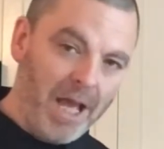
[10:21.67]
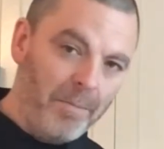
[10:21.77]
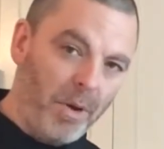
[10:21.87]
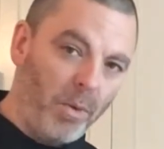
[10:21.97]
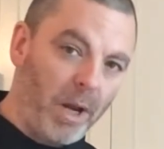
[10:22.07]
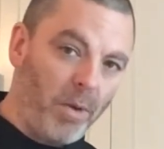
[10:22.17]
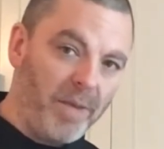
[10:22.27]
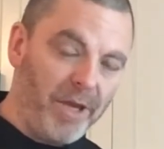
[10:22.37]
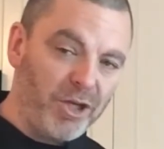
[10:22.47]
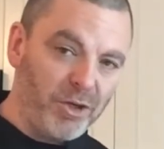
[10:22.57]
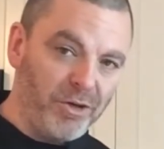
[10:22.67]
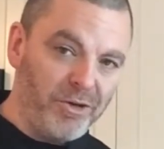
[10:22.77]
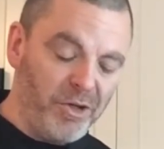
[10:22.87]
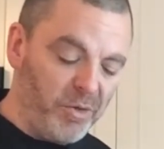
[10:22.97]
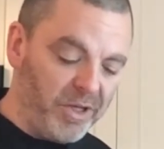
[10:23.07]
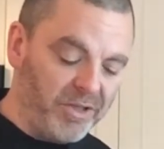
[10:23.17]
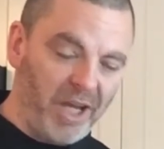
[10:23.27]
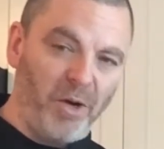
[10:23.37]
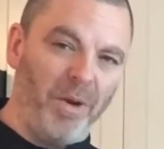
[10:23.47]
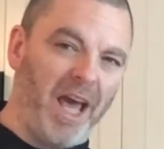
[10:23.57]
But what I want to make sure to do is
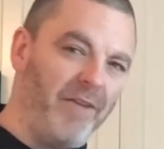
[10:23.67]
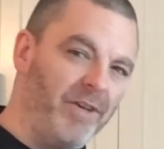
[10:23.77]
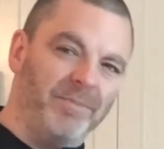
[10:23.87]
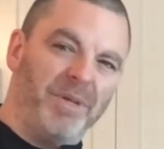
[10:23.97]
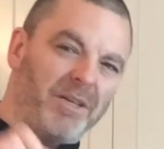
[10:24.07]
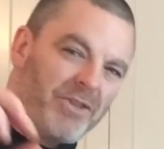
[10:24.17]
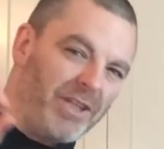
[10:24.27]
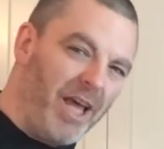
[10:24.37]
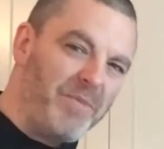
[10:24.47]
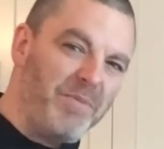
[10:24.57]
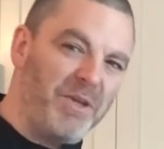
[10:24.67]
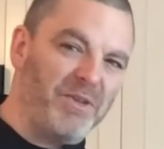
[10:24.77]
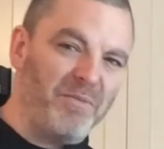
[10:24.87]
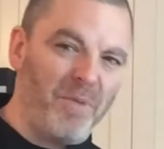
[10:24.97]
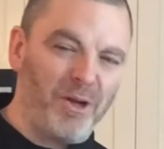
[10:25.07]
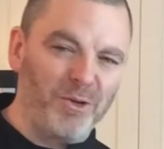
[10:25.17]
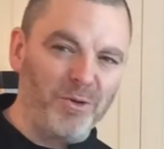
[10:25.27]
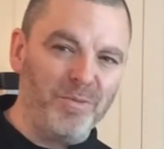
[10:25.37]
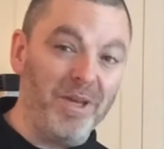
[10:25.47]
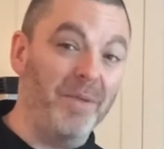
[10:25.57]
I don't want to have a big slimy piece of
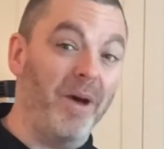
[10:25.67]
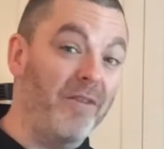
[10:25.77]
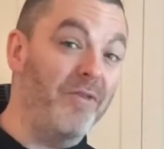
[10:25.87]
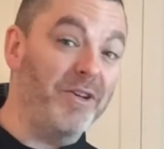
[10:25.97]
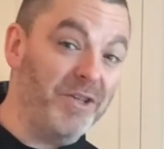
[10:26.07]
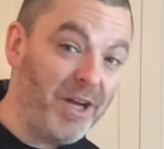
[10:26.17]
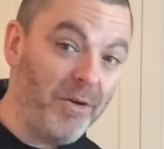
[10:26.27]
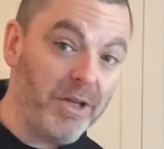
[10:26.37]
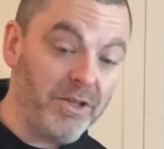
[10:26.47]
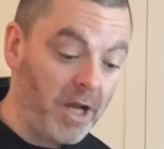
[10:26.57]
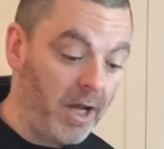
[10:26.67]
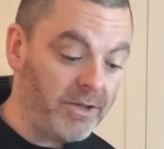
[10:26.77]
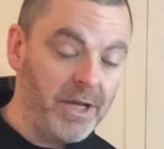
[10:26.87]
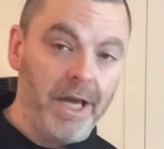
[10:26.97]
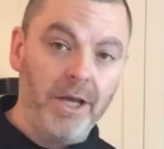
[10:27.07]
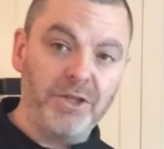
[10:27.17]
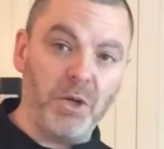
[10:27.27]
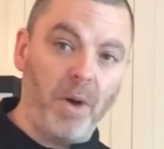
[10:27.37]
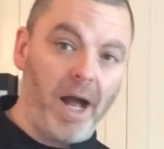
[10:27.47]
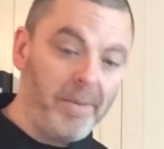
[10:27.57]
mushroom in my vegetarian sauce.
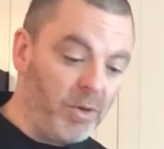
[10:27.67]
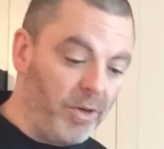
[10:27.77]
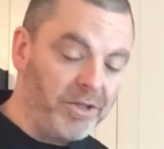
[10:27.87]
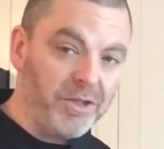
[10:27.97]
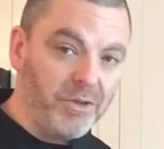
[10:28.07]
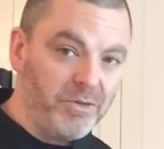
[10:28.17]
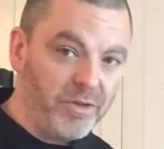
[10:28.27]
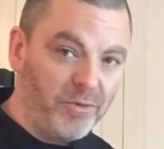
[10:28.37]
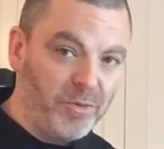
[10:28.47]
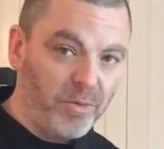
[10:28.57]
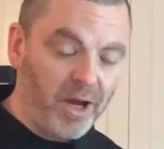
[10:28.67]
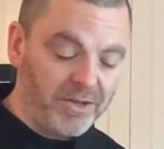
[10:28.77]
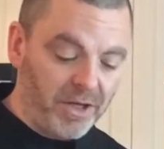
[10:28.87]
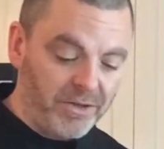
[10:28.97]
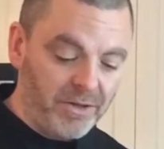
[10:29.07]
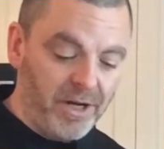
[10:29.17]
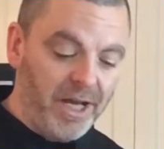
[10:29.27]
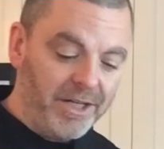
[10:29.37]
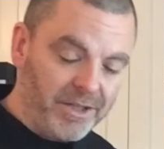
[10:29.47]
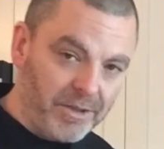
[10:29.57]
So I'm going to use the food processor
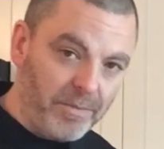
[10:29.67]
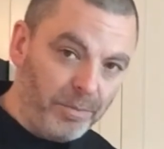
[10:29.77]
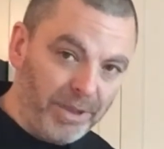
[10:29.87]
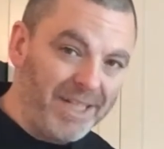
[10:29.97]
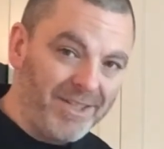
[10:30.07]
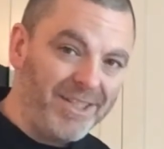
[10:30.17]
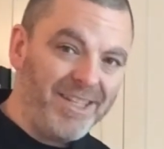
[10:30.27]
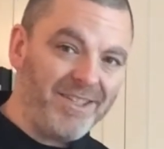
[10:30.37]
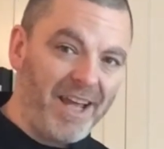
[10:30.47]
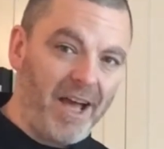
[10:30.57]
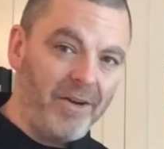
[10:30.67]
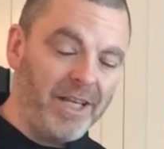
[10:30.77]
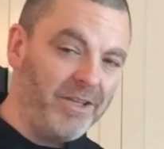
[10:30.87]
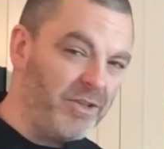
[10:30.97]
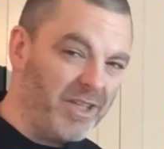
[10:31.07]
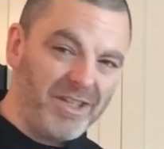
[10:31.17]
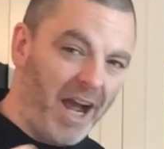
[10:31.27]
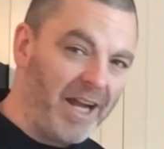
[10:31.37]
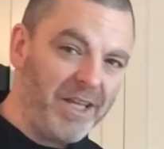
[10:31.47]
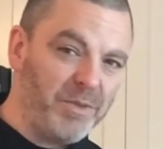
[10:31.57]
to blitz these down into the
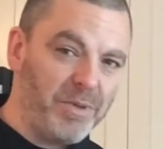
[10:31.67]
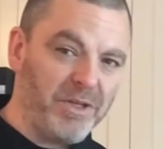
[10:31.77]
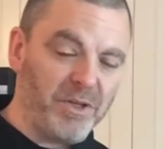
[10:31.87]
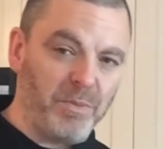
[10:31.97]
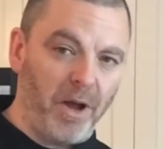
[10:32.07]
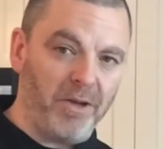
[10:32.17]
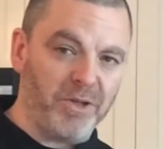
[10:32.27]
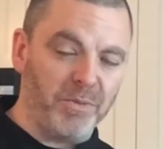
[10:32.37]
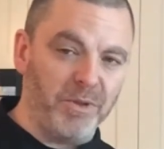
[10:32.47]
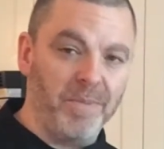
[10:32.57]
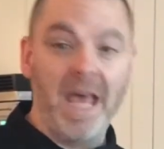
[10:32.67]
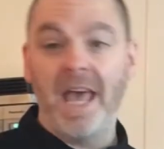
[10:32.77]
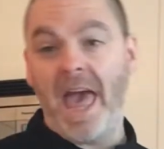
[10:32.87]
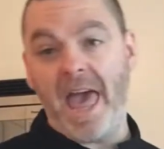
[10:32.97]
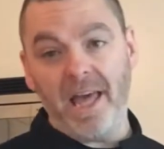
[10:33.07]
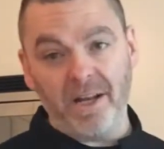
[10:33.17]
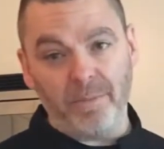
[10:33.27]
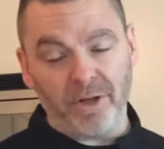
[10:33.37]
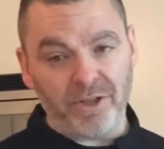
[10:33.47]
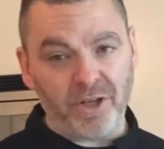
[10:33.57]
tiniest pieces possible, and I'm
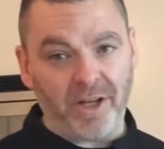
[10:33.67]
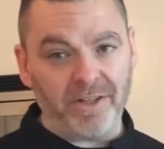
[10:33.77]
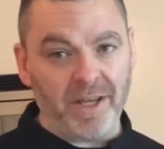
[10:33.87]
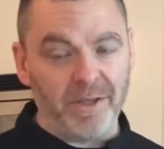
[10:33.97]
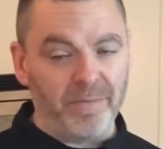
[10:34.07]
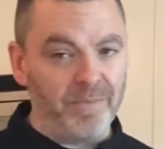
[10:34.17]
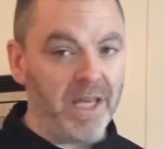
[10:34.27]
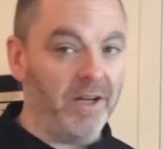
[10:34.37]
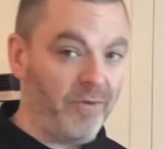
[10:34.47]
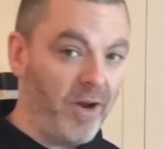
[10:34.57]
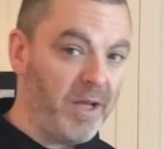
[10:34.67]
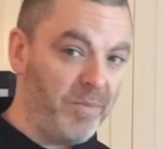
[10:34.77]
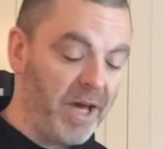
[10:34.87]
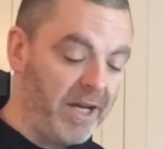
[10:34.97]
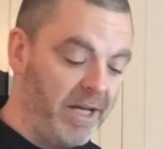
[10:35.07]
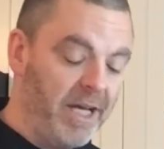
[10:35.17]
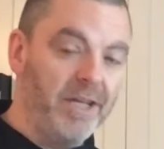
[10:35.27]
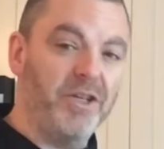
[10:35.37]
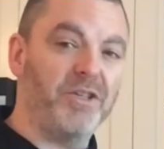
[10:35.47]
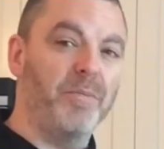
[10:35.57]
going to saute them in a frying pan
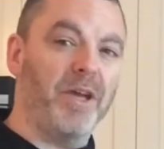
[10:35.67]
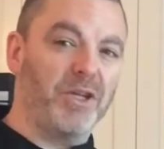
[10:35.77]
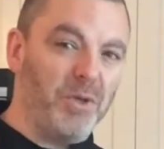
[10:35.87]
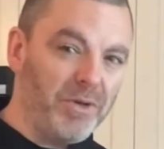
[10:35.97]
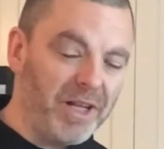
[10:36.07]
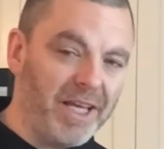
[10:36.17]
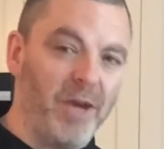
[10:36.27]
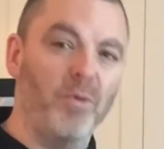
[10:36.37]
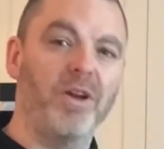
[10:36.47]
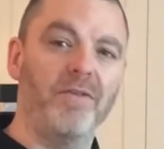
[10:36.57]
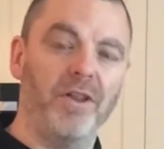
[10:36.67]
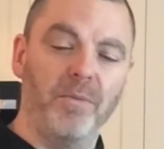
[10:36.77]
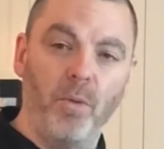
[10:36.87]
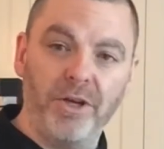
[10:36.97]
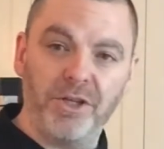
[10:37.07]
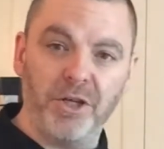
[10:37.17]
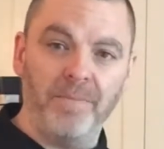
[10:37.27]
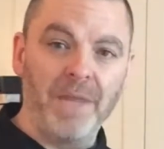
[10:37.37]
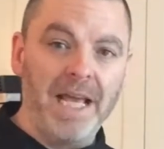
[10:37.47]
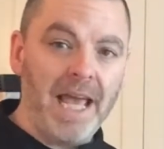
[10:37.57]
just to make sure that I get rid of all the
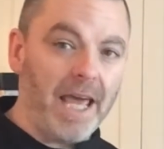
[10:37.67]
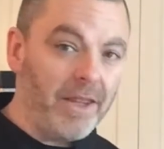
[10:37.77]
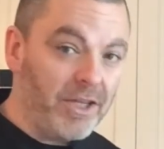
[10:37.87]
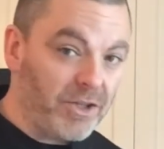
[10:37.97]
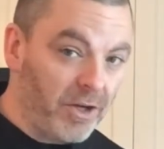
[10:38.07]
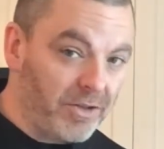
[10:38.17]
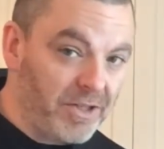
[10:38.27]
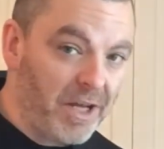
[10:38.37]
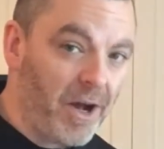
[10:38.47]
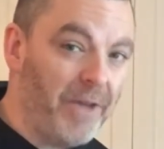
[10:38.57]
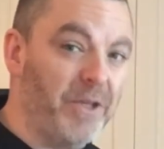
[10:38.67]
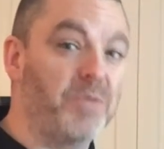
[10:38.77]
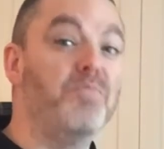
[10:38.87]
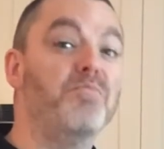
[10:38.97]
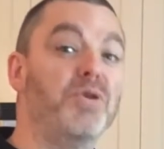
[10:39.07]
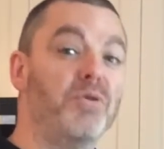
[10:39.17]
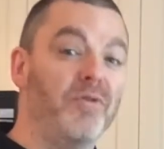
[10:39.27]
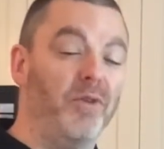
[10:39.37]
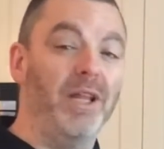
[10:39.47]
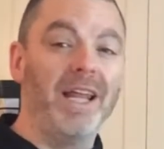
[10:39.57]
moisture and they start to take on this
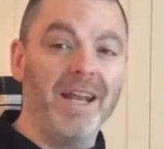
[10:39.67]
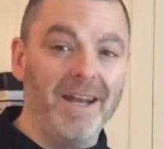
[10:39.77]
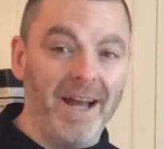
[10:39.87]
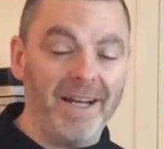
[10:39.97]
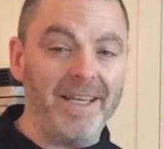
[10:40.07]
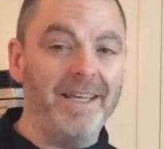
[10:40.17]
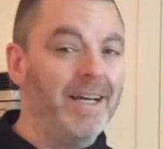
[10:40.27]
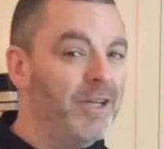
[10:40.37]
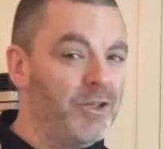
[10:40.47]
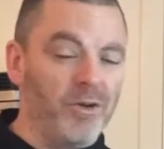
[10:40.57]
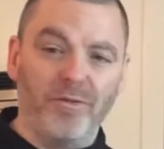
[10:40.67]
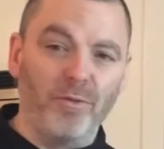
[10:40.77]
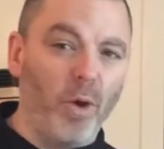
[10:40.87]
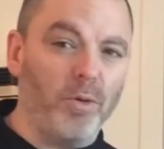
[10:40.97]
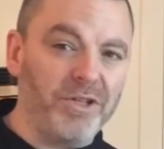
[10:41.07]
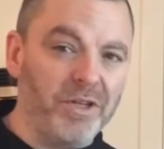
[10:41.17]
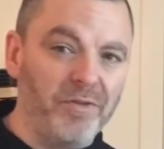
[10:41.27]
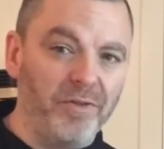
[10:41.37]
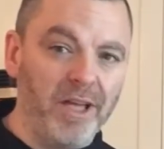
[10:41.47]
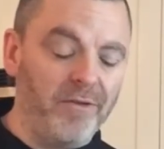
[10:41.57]
beautiful, nutty, sort of roasted
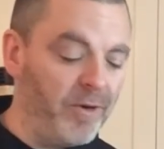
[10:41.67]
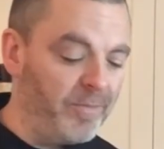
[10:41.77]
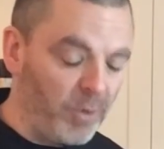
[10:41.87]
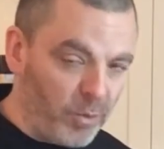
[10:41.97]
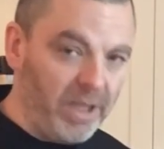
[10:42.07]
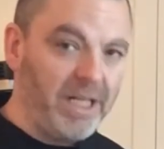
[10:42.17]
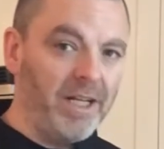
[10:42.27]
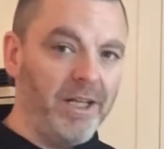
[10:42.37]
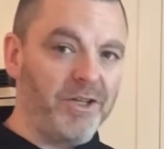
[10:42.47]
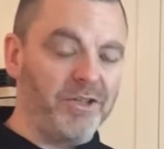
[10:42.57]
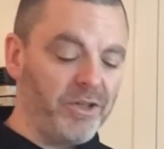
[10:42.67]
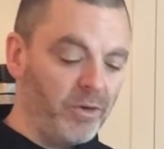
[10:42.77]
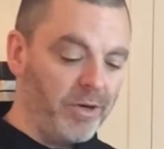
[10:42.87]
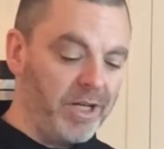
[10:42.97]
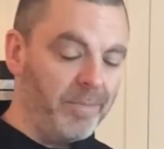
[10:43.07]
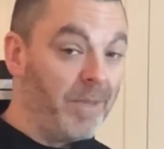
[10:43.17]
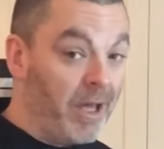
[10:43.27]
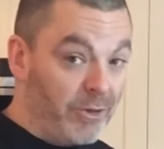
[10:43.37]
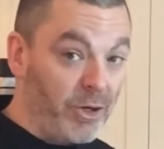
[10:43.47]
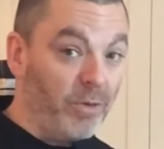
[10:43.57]
flavor. Really delicious ingredient.
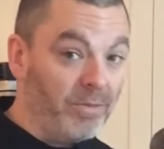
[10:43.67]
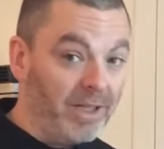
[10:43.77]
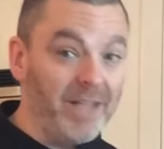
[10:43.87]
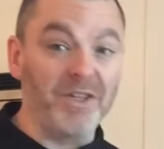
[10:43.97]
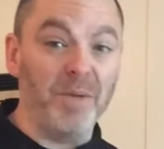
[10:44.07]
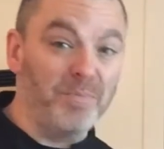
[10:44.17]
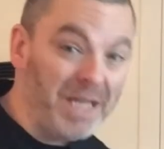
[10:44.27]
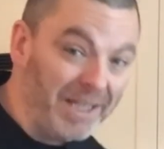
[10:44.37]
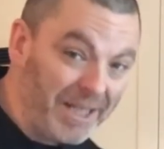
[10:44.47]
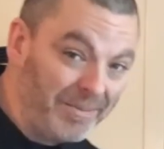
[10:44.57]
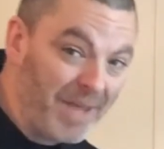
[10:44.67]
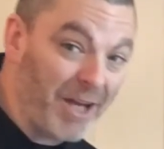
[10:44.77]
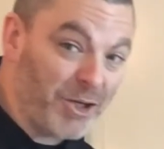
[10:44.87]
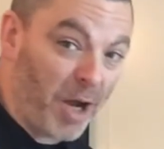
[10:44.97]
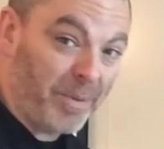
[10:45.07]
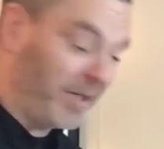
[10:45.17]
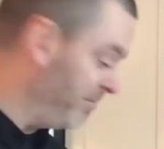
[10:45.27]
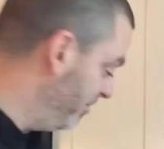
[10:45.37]
So let's get peeling and chopping.